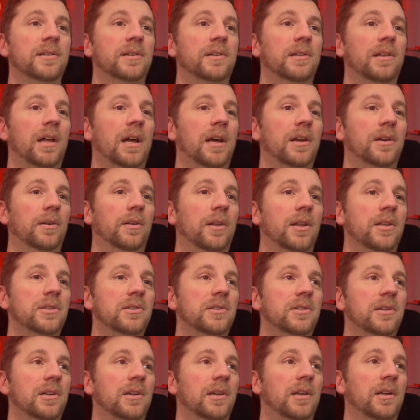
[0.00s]
Cladder. Let's
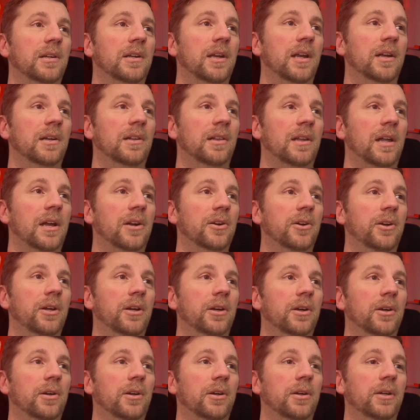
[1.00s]
get Cladder
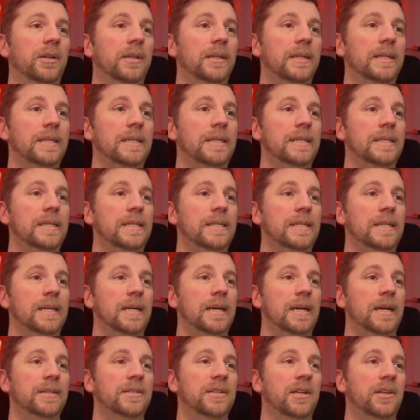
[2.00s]
here,
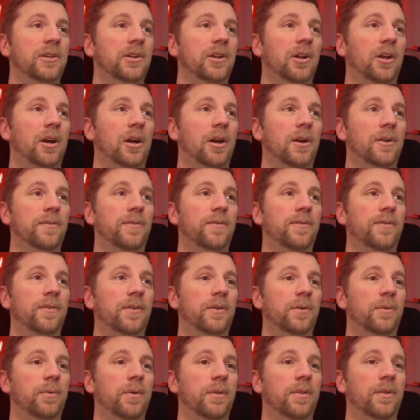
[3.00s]
send it off
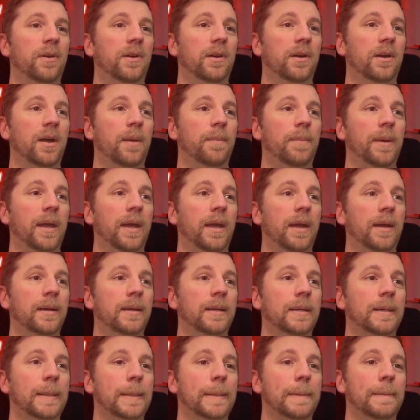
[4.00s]
with a bang,
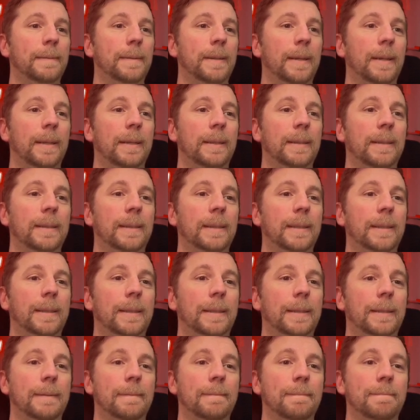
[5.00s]

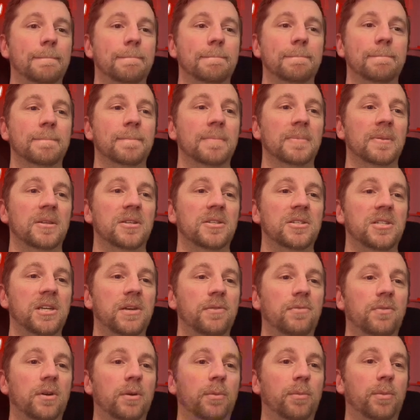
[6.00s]
and see
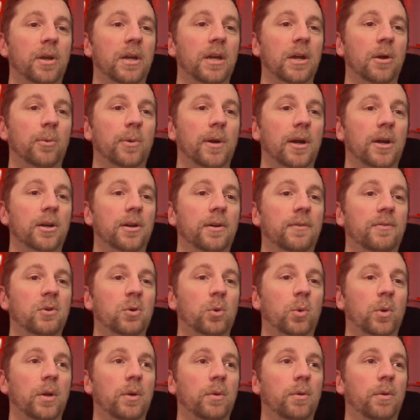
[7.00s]
if we can break a record of
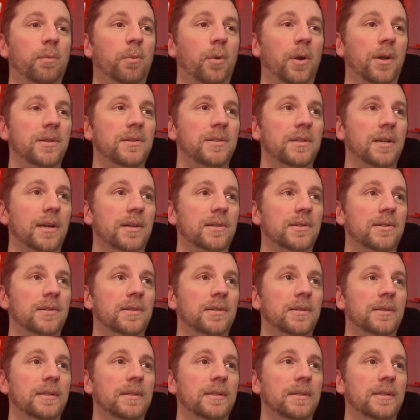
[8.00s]
21.6.